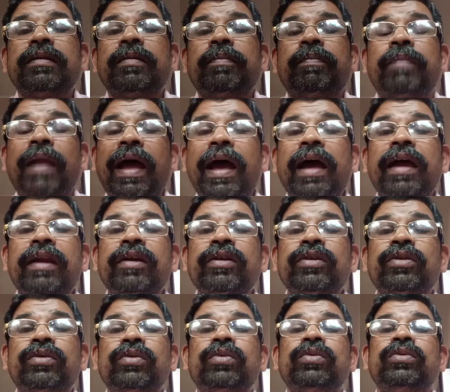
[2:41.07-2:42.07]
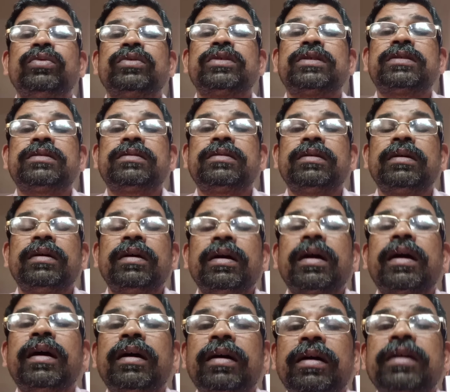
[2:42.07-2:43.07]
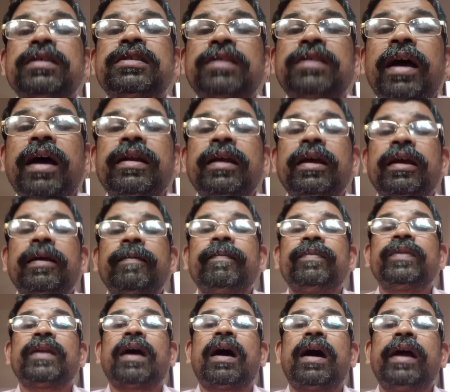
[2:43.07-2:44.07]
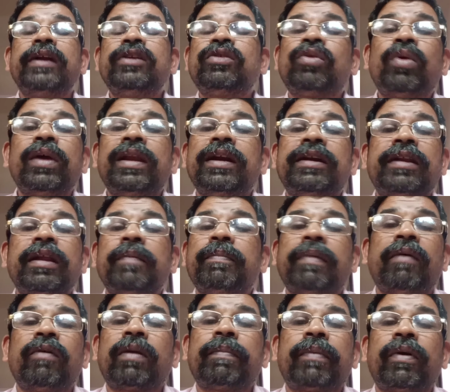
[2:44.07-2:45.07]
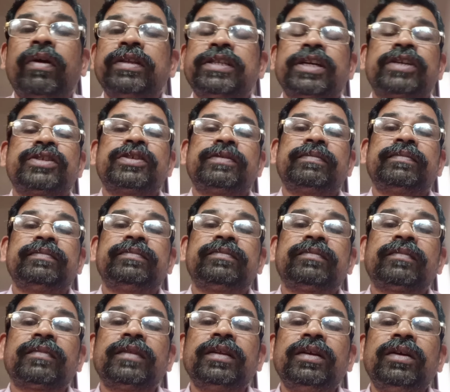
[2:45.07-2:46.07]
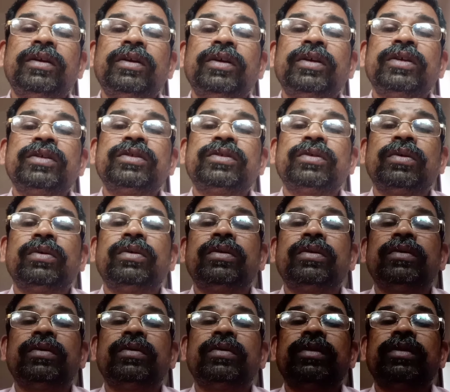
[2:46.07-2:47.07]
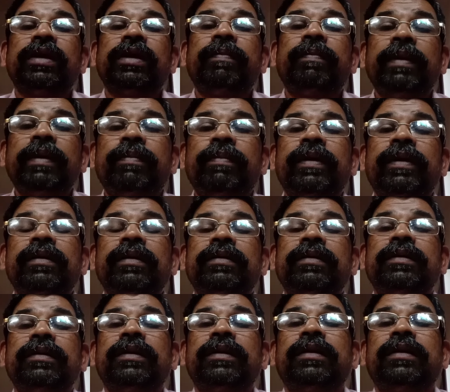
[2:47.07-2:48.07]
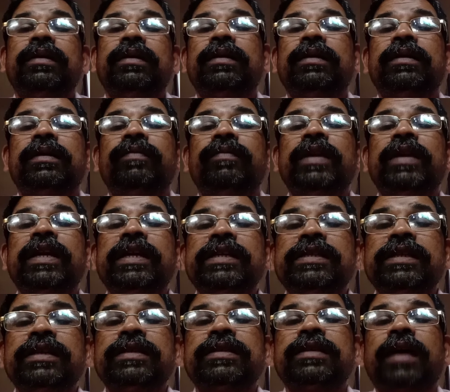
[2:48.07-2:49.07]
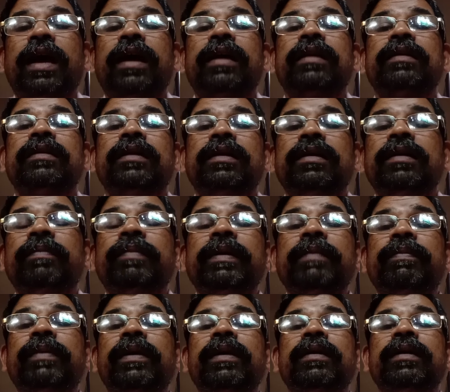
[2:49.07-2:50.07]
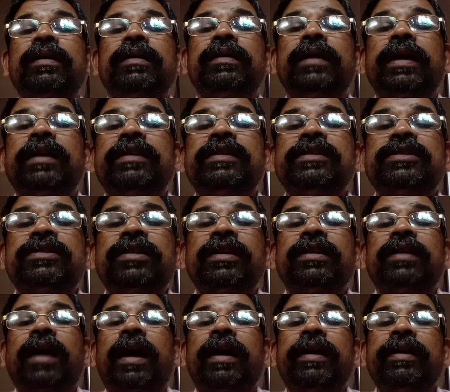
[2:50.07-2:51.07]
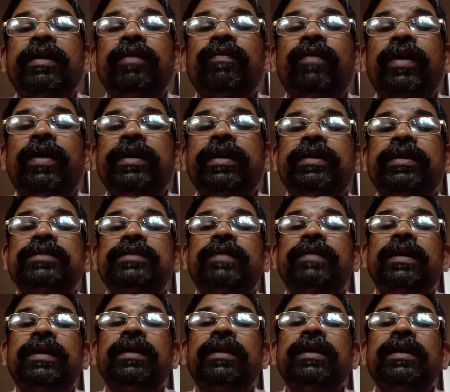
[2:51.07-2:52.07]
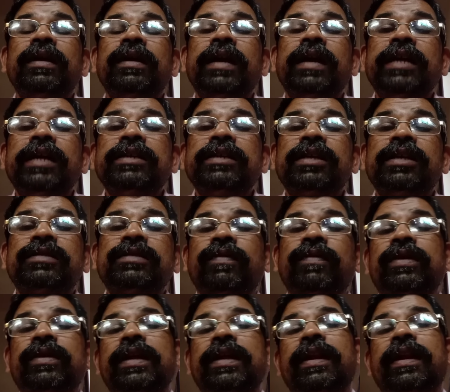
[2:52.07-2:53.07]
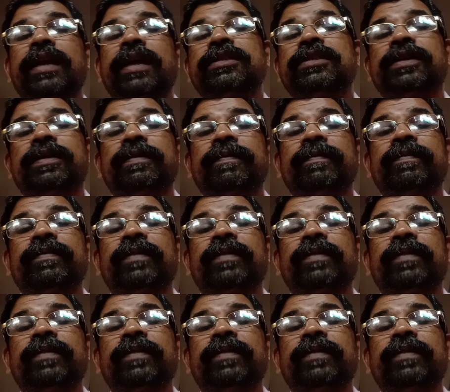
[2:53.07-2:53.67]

planned to start a hydroelectric power project. So the people, the villagers and the people in that district identified it is very dangerous for the nature.